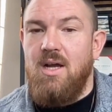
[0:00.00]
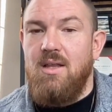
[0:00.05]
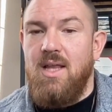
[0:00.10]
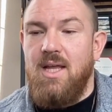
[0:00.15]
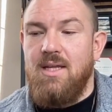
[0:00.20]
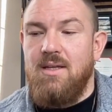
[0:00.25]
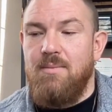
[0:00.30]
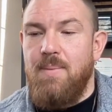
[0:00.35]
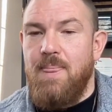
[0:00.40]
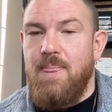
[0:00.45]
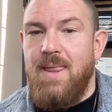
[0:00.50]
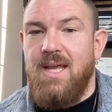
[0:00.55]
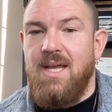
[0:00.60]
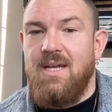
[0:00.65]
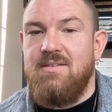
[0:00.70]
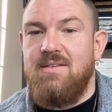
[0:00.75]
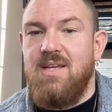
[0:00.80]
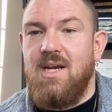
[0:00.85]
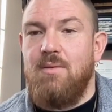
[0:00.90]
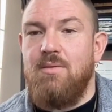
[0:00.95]
Like I
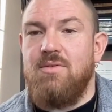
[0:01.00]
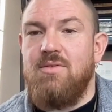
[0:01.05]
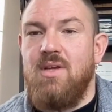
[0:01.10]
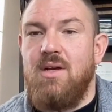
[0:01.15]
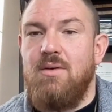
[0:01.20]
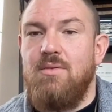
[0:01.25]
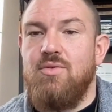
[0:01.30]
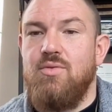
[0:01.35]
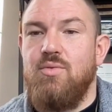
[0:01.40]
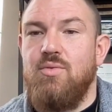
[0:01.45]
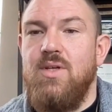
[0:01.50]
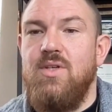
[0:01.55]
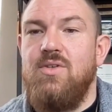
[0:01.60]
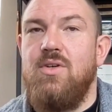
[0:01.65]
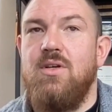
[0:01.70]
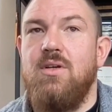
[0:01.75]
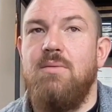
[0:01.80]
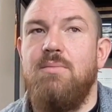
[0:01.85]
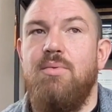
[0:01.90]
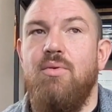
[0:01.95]
said, I was
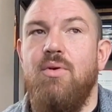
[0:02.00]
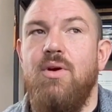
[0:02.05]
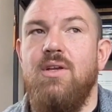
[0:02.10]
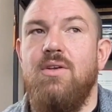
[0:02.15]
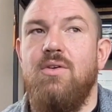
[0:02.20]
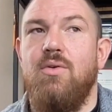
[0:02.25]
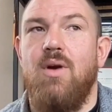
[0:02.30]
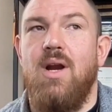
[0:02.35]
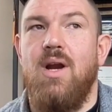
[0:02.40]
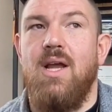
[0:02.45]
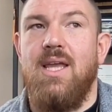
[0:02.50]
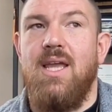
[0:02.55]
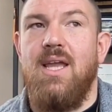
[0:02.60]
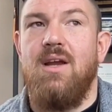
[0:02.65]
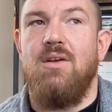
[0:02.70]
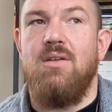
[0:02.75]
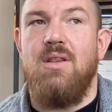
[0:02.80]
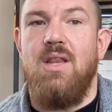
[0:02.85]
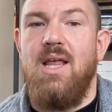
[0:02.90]
reaching a point to where I cared